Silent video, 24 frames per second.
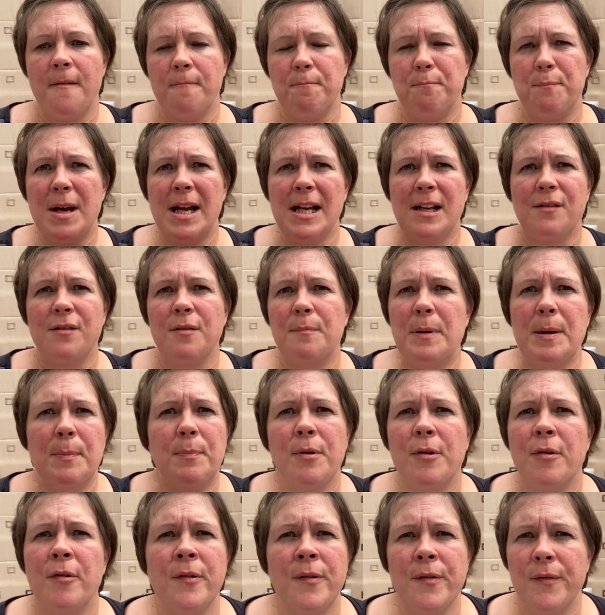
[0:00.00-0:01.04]
pick the
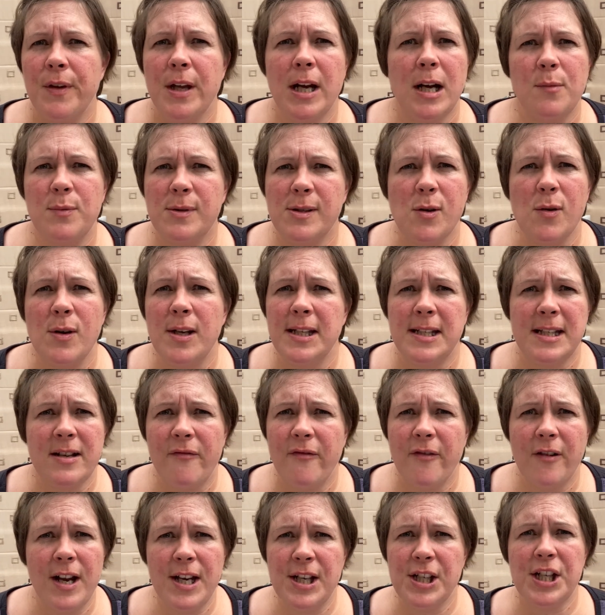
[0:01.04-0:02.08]
people that I was going to
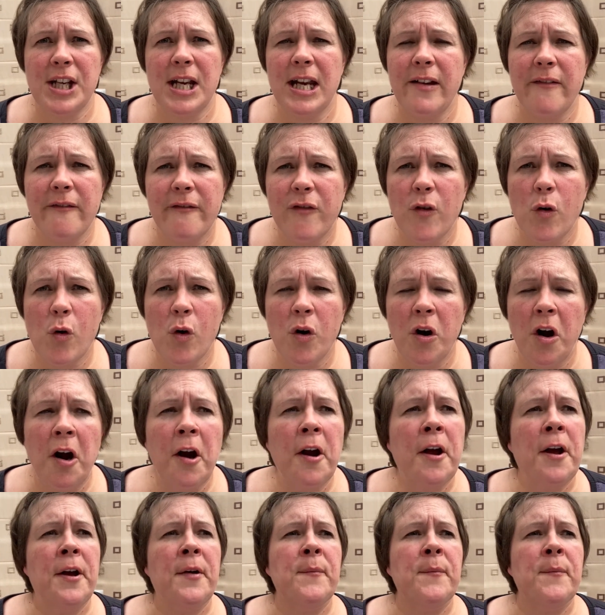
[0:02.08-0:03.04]
differentiate for.